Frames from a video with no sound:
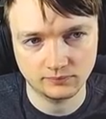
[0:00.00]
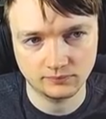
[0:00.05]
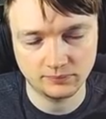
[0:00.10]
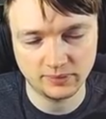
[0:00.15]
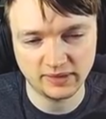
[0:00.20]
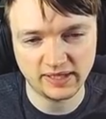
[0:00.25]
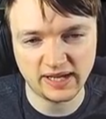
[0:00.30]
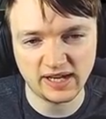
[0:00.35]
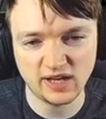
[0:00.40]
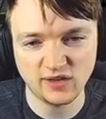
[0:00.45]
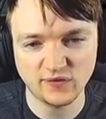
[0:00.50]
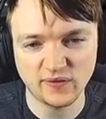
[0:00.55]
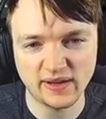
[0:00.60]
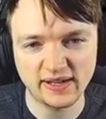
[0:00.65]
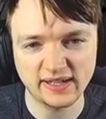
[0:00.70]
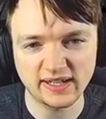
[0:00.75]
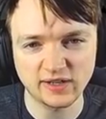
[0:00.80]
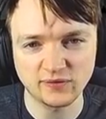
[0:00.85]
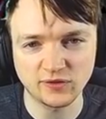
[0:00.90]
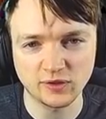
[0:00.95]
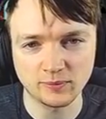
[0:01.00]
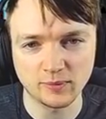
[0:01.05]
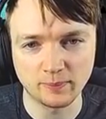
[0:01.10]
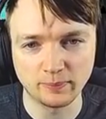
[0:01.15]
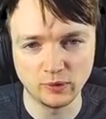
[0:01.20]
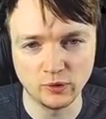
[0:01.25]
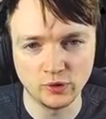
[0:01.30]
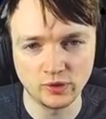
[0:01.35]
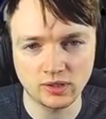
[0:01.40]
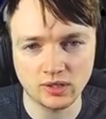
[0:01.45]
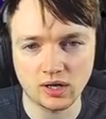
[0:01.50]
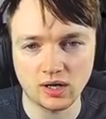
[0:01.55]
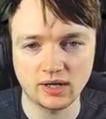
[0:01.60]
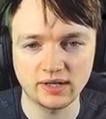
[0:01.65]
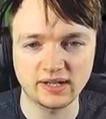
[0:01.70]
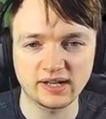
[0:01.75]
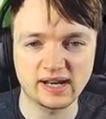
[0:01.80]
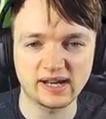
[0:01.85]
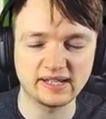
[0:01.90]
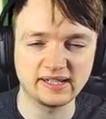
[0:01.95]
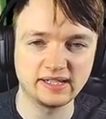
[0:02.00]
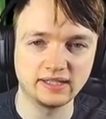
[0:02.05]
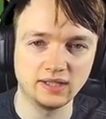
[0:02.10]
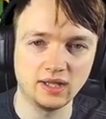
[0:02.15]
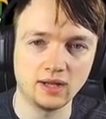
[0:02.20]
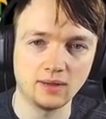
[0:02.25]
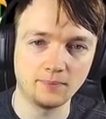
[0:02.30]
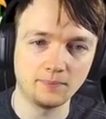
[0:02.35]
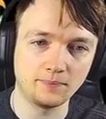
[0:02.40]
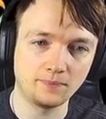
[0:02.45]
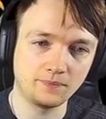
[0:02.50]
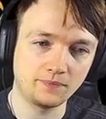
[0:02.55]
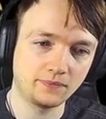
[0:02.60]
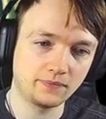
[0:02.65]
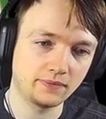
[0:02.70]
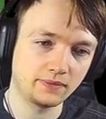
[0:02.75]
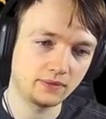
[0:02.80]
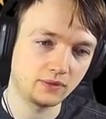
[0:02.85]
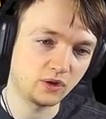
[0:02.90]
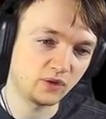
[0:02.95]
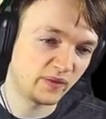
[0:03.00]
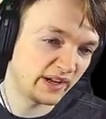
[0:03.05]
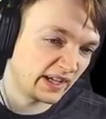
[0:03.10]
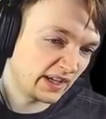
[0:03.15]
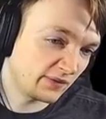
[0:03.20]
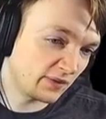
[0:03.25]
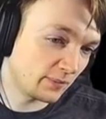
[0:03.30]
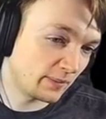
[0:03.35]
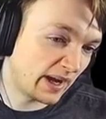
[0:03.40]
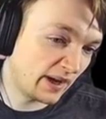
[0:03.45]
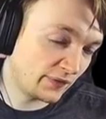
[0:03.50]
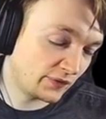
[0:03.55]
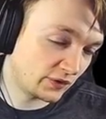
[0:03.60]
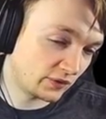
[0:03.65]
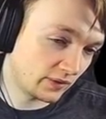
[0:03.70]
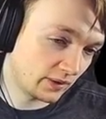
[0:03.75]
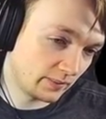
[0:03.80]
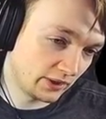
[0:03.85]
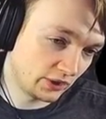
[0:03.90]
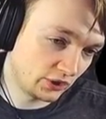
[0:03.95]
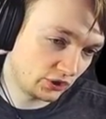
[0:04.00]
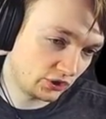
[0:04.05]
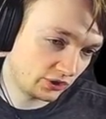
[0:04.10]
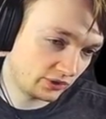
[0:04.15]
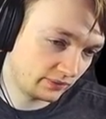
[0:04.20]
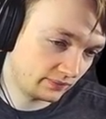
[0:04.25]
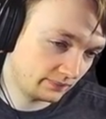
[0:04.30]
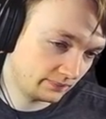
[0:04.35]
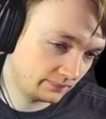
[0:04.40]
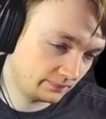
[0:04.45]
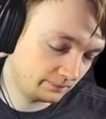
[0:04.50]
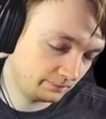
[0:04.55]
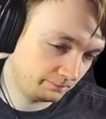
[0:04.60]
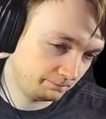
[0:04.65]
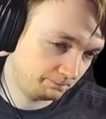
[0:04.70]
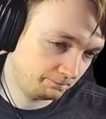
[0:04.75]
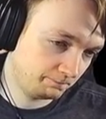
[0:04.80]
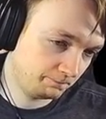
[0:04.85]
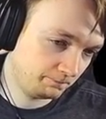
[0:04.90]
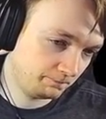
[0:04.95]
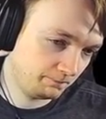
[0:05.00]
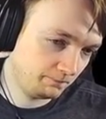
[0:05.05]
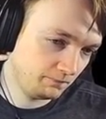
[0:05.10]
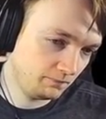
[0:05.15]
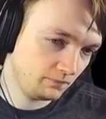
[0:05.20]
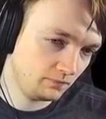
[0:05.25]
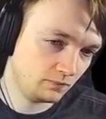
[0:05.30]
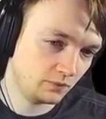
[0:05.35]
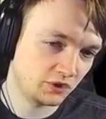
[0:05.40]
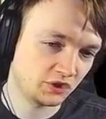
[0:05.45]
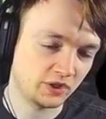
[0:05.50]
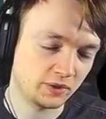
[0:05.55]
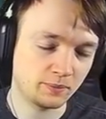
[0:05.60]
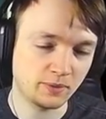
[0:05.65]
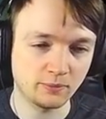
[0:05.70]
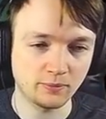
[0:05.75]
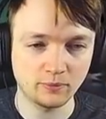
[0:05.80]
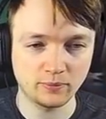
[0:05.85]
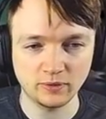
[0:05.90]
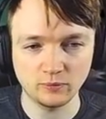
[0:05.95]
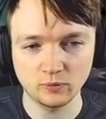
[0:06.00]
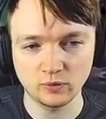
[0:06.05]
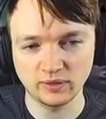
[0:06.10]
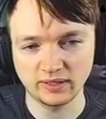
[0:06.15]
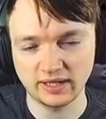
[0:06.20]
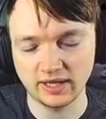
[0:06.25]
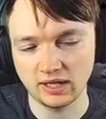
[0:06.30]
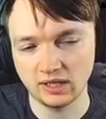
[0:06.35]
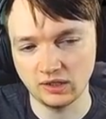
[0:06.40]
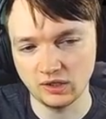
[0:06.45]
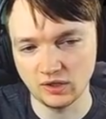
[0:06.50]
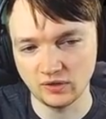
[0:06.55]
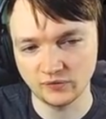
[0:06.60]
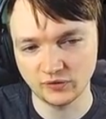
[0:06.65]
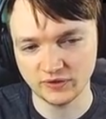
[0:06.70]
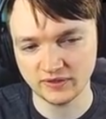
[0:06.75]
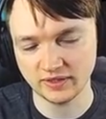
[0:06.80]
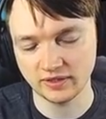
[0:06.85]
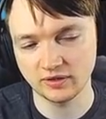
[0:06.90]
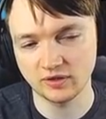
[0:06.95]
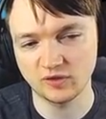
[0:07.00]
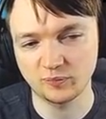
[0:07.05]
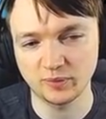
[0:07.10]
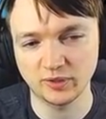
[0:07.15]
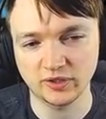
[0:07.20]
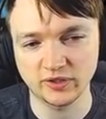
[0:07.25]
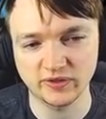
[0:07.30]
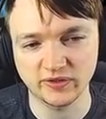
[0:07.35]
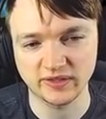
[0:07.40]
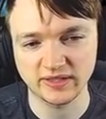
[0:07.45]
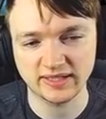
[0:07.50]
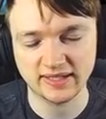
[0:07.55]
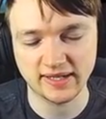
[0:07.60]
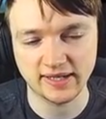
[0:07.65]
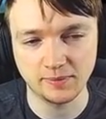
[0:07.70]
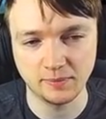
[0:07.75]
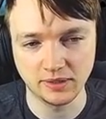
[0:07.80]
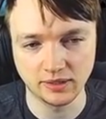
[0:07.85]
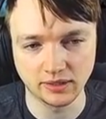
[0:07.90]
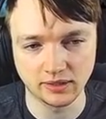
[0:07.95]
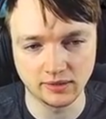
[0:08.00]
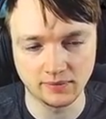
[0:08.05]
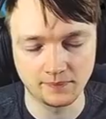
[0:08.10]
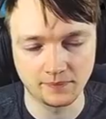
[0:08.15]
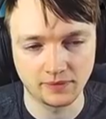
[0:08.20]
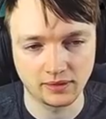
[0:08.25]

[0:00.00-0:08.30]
But then if I give them a blue card and I heal up, or if I give them After Image, which I probably won't get a lot of use out of because of the Time Eater.